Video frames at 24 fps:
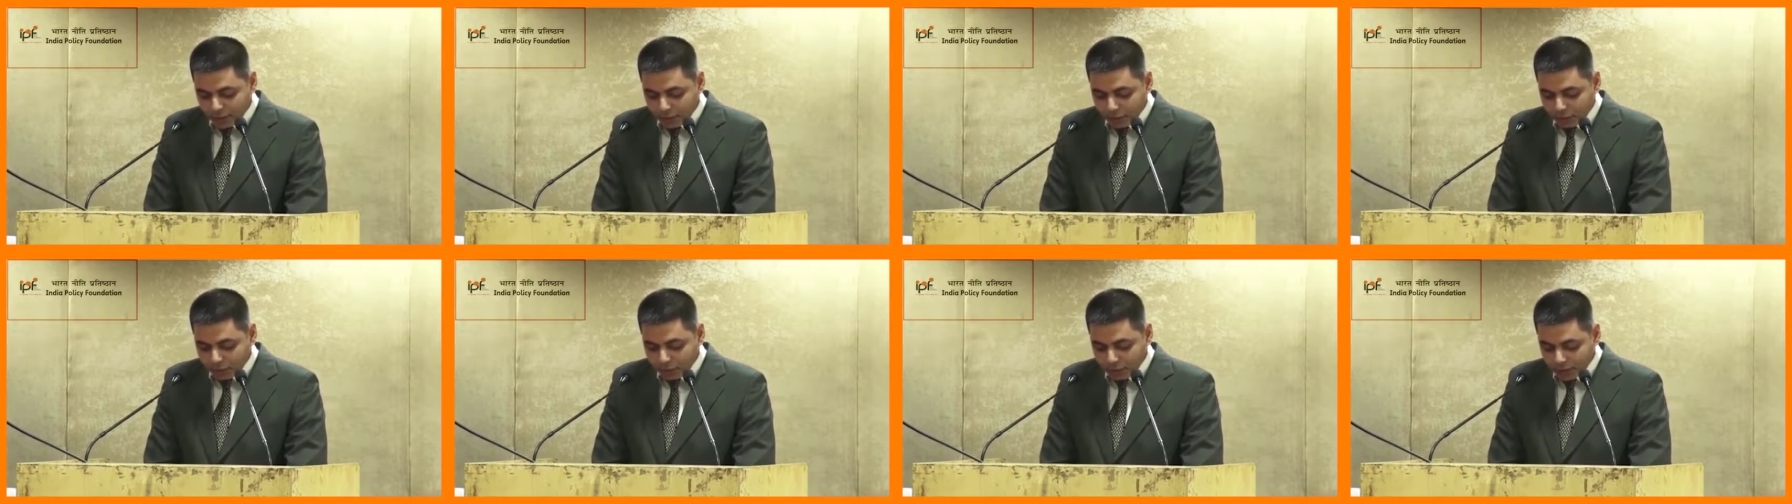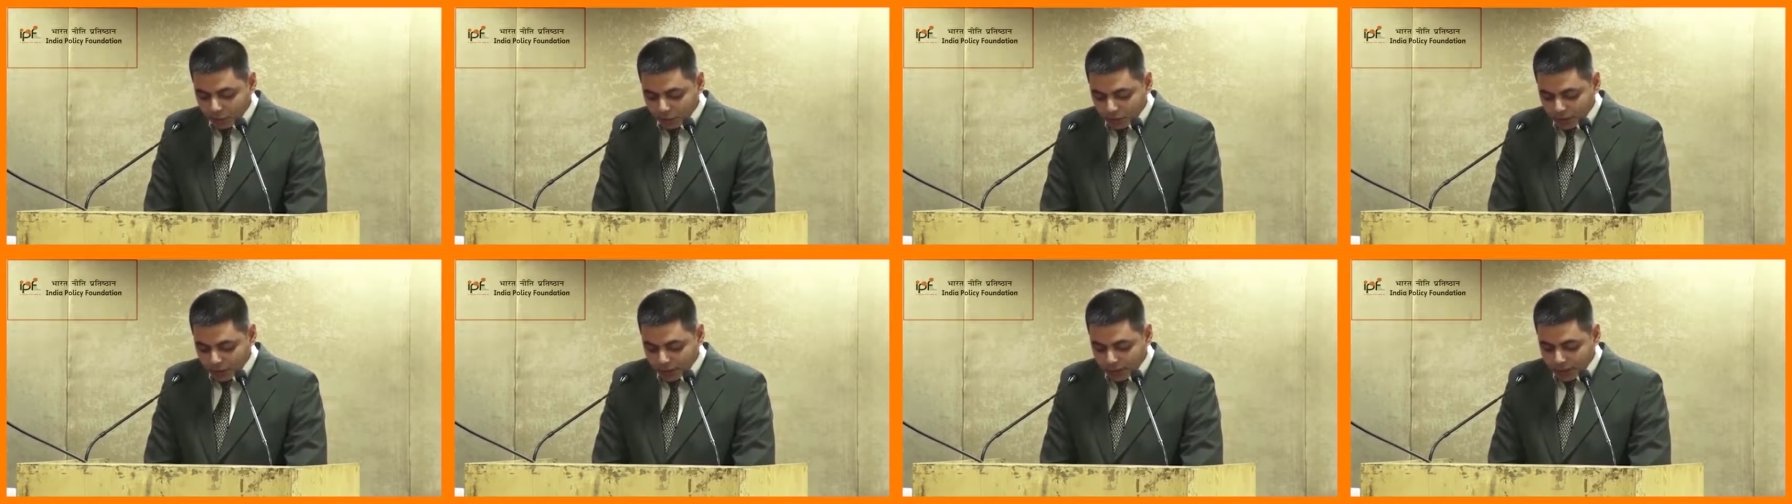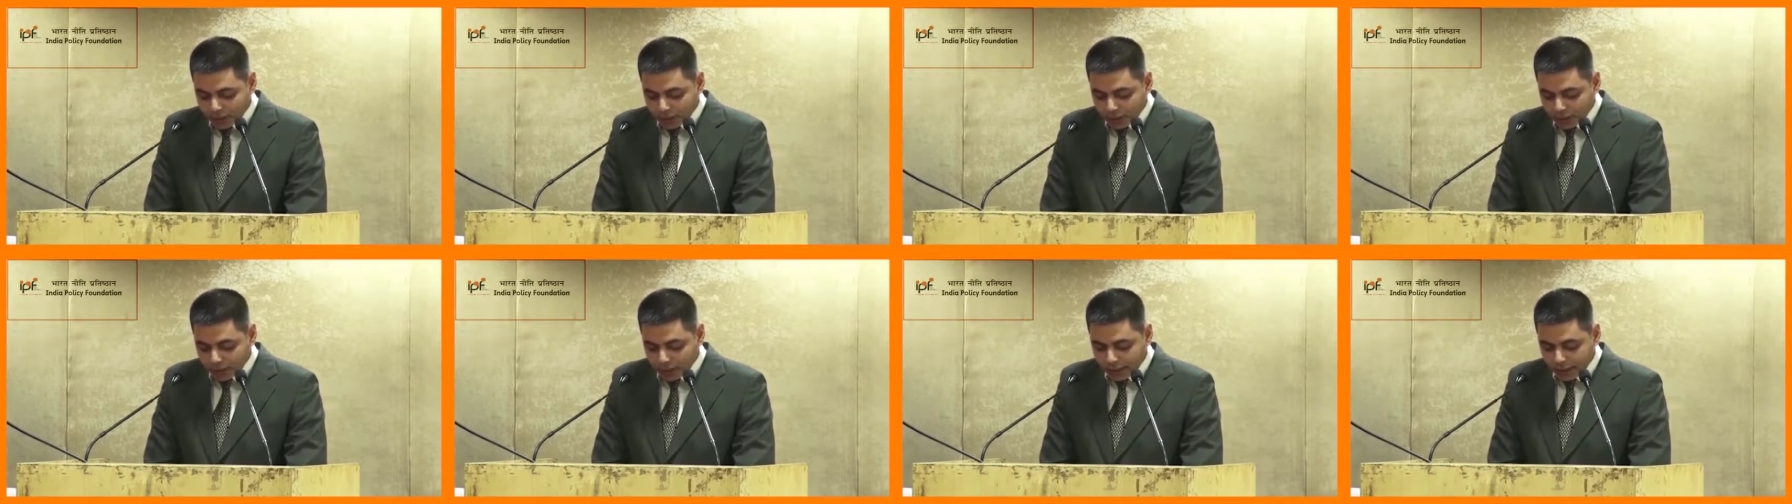in
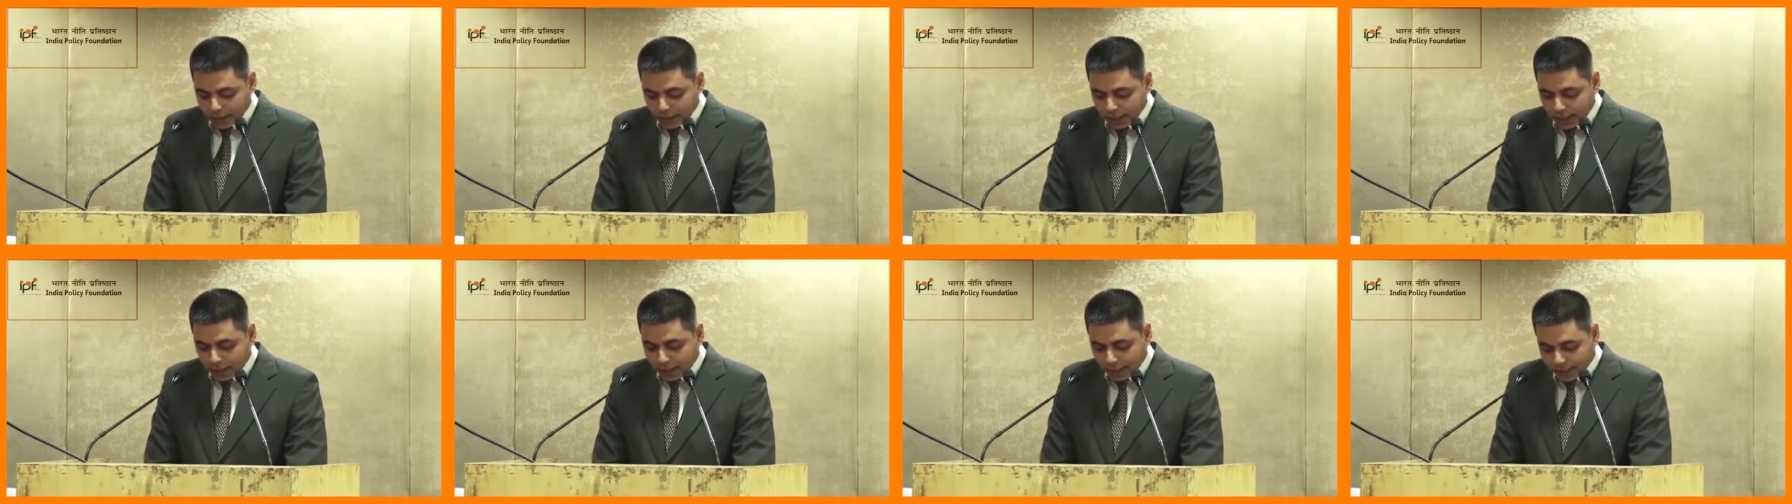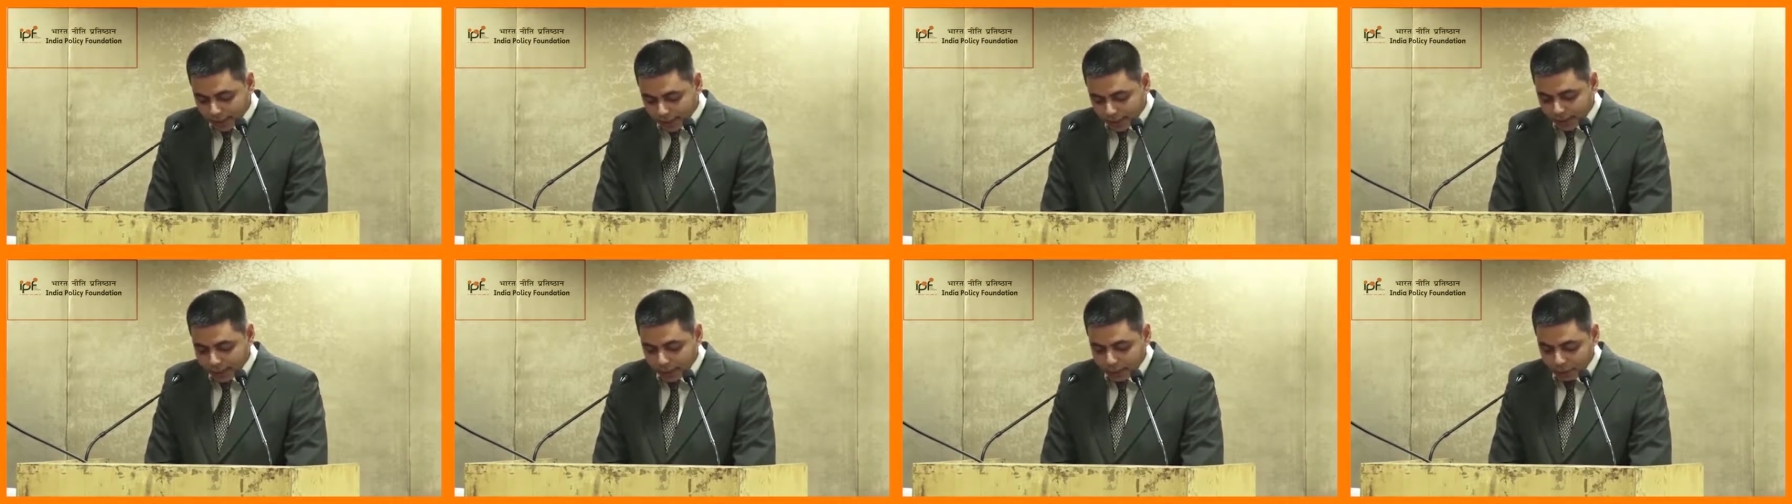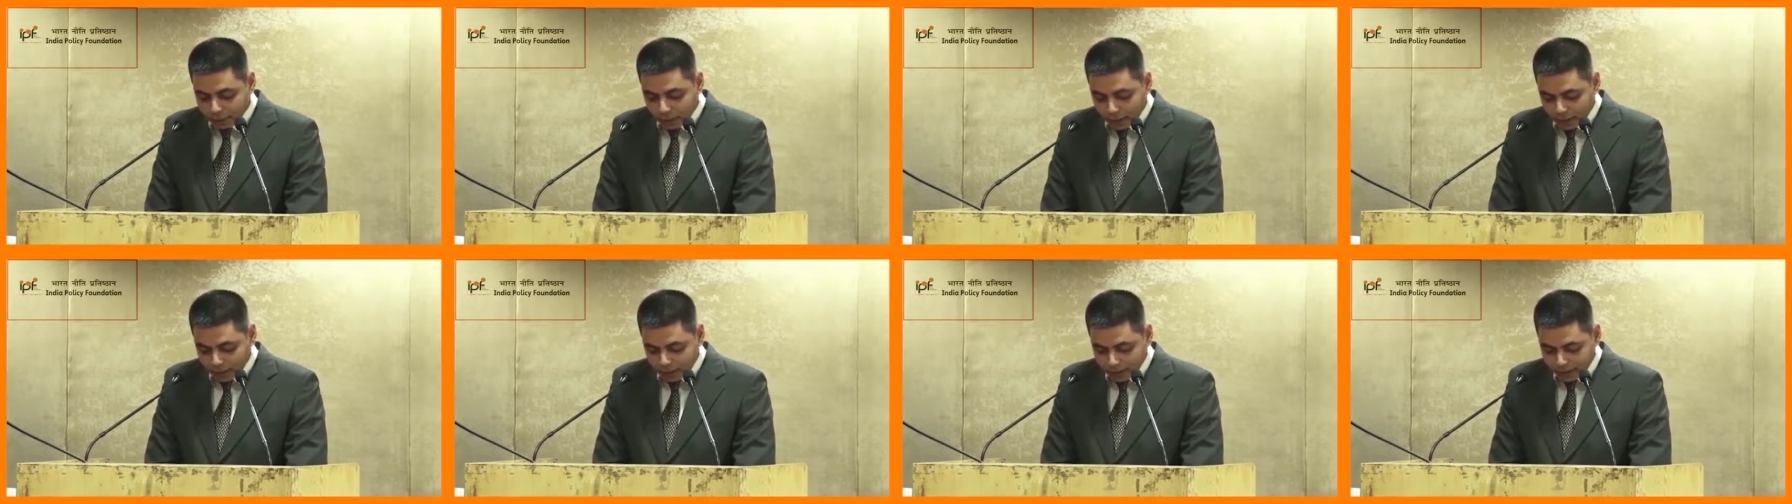Balochistan and
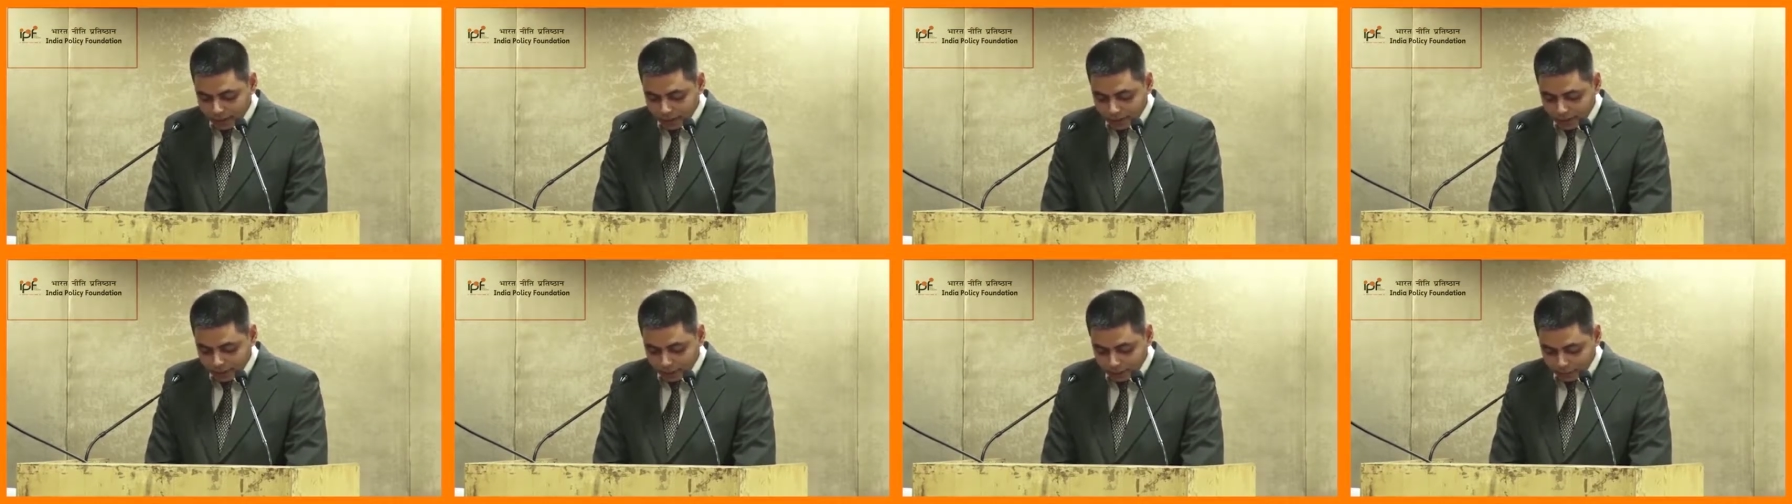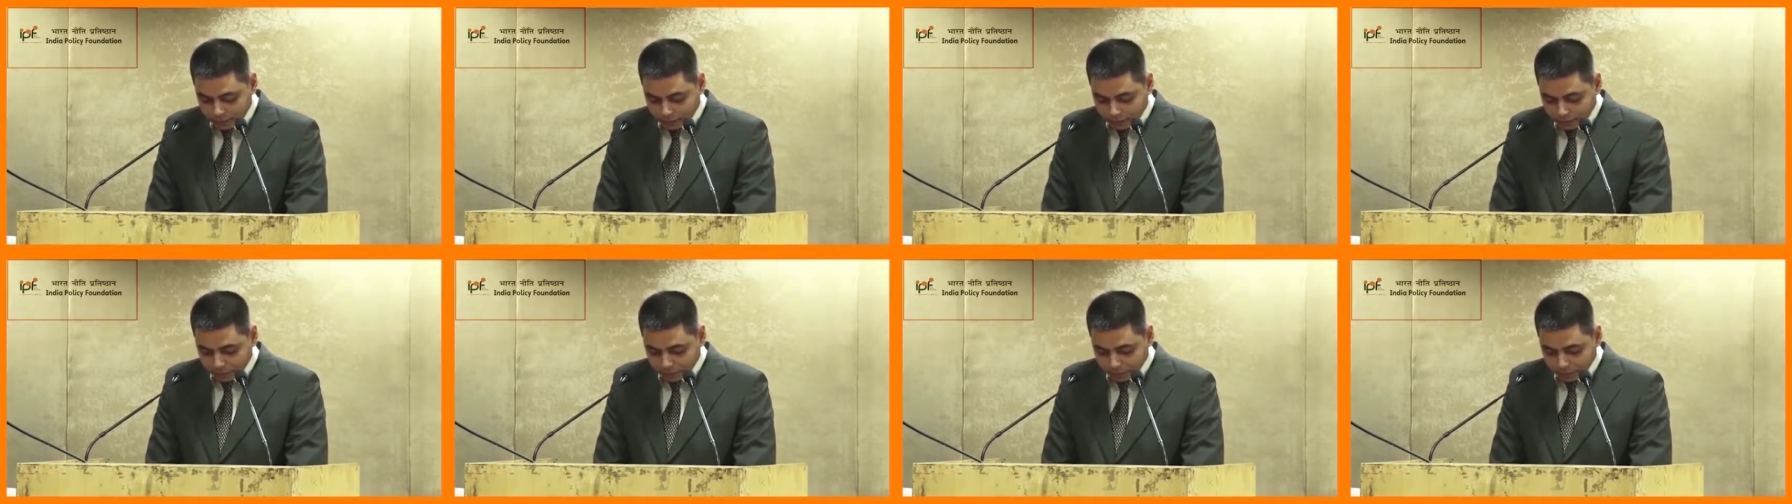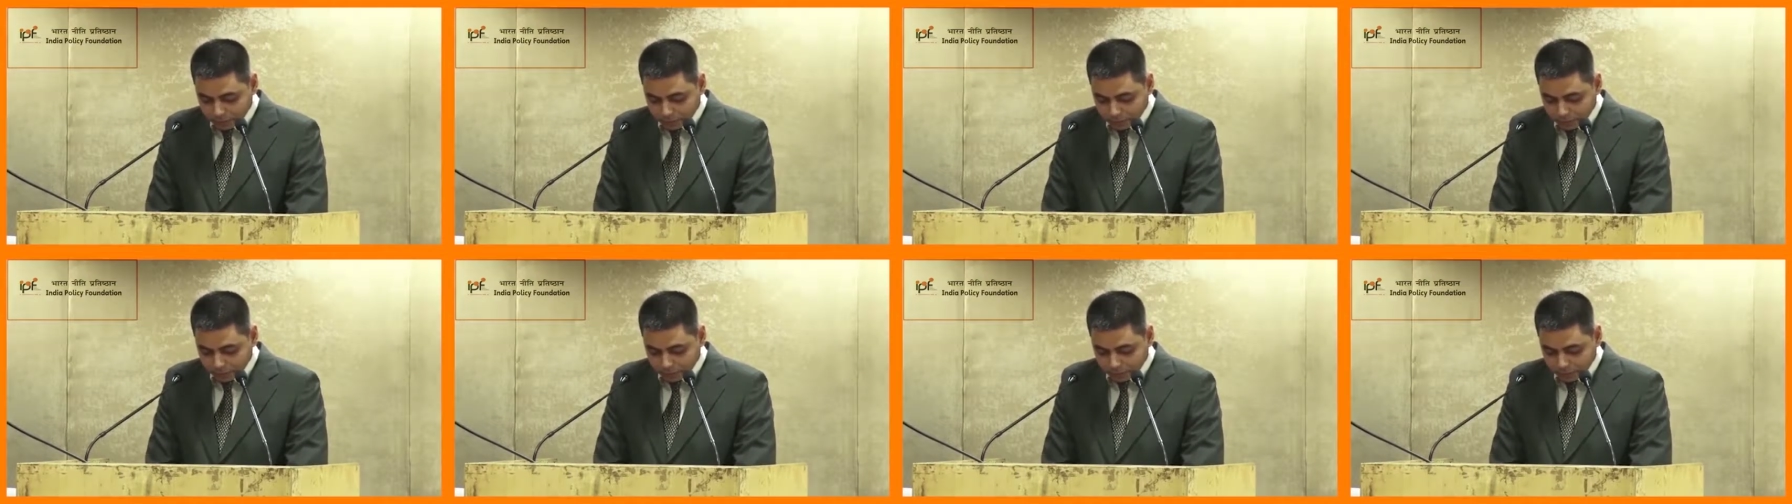Gilgit-Baltistan.